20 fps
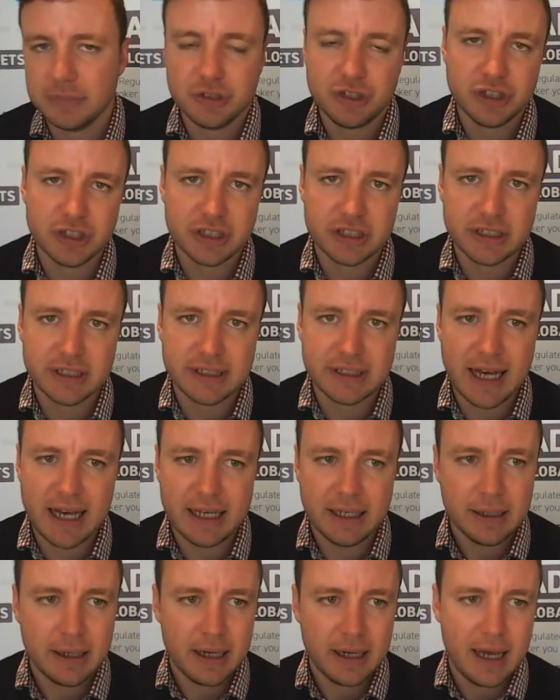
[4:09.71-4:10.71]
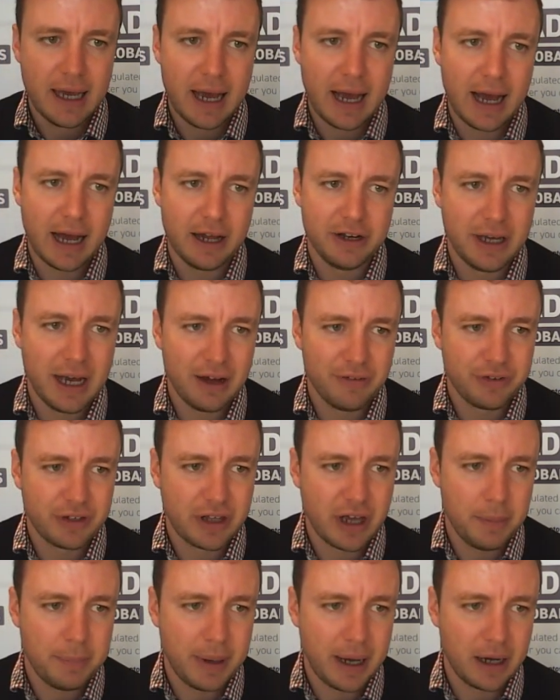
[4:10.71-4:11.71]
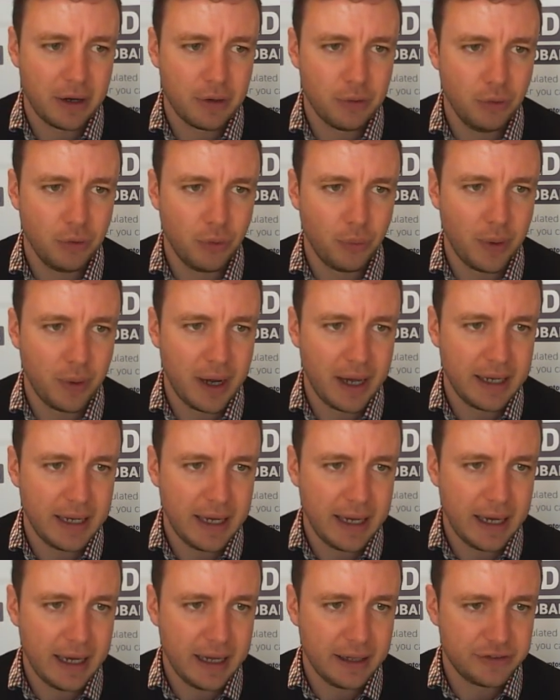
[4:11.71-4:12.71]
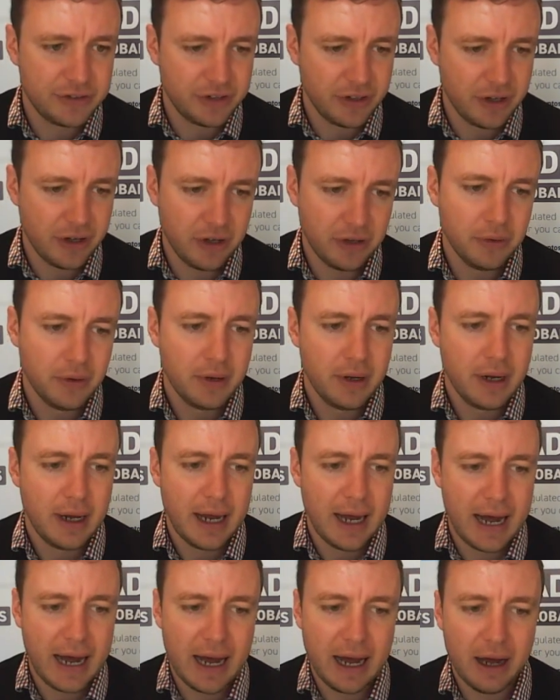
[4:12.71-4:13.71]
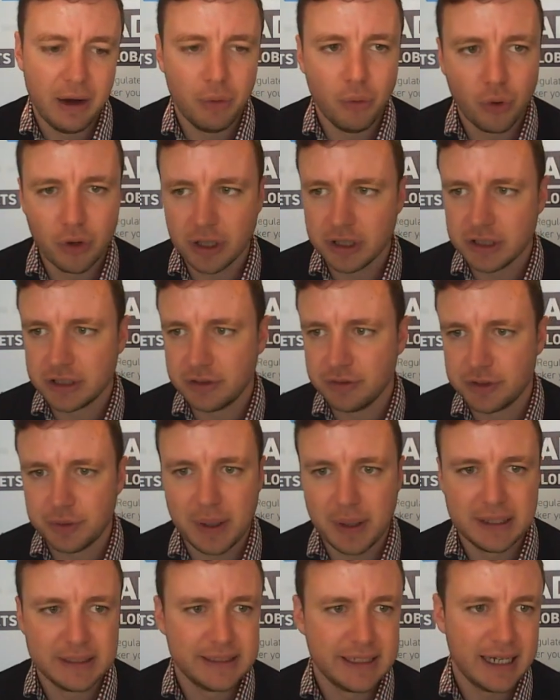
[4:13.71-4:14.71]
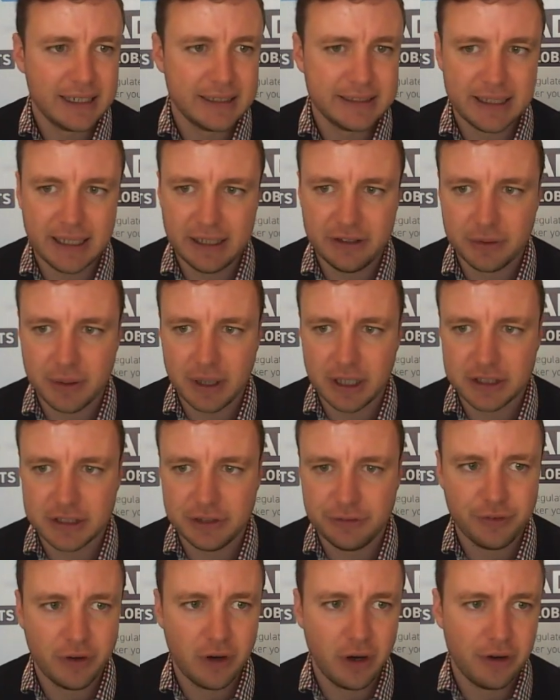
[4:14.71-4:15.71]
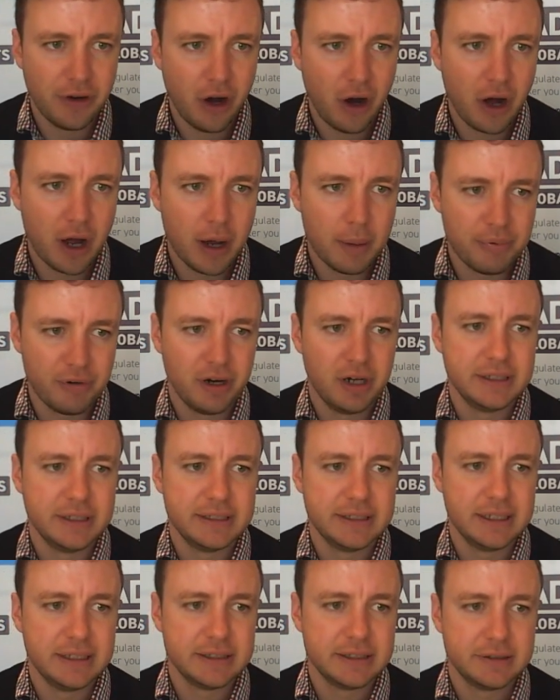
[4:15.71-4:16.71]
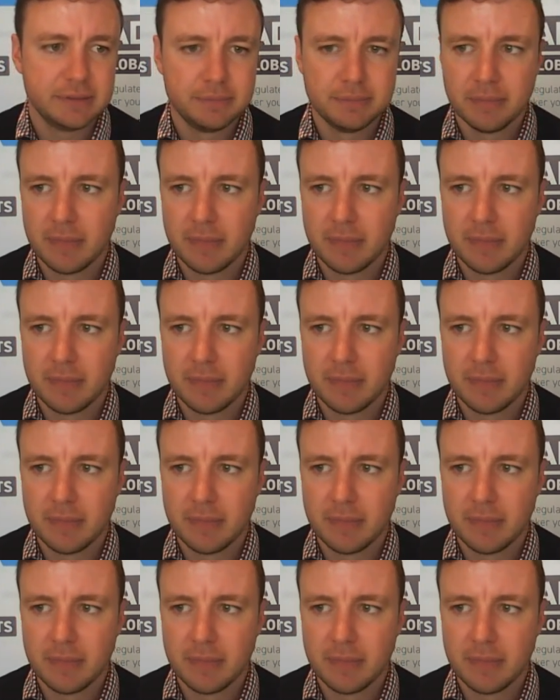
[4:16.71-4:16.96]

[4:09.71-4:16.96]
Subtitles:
just today, and you have to go back all the way here to August of 2018 to actually find higher prices.